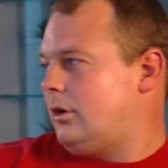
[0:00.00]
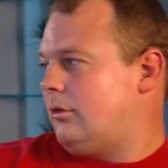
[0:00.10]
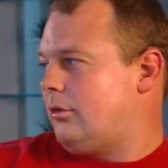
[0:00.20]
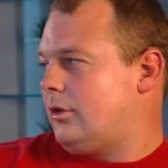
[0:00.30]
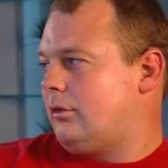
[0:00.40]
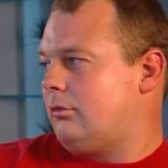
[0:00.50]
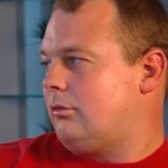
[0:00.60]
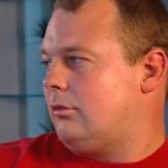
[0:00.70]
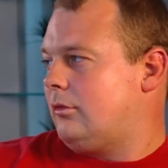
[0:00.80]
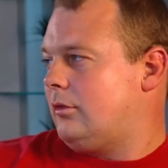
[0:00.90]
If we,
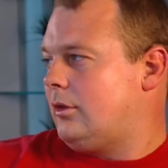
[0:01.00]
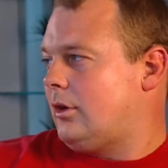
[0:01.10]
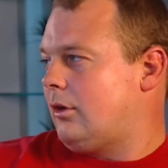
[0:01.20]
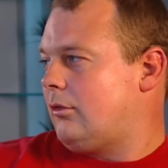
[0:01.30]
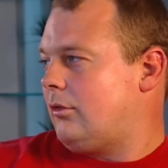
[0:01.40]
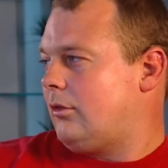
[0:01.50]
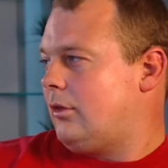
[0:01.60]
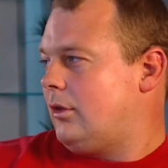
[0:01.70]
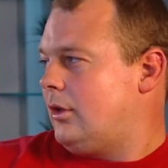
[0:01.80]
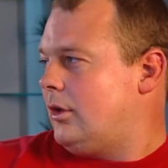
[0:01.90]
you know,
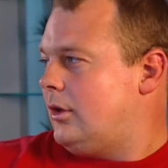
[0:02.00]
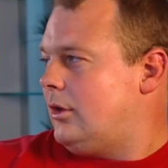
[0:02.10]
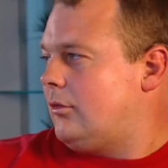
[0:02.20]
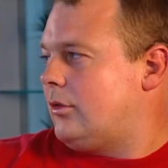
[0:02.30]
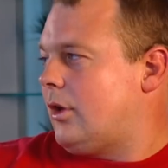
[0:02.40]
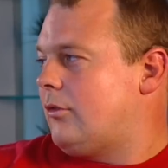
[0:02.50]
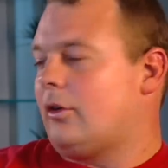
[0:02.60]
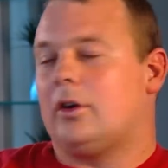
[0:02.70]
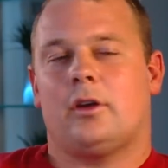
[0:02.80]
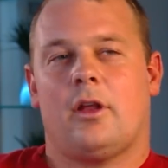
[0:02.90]
if we don't
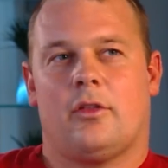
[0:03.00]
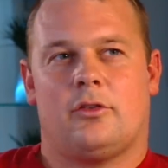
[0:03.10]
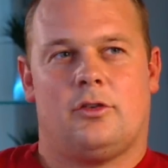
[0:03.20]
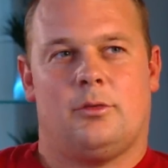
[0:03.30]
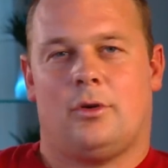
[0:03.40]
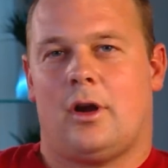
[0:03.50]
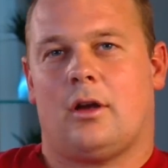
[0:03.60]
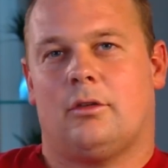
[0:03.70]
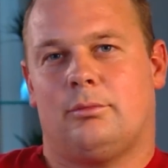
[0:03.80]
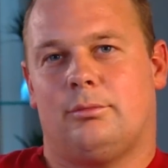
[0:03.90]
find another tumour, our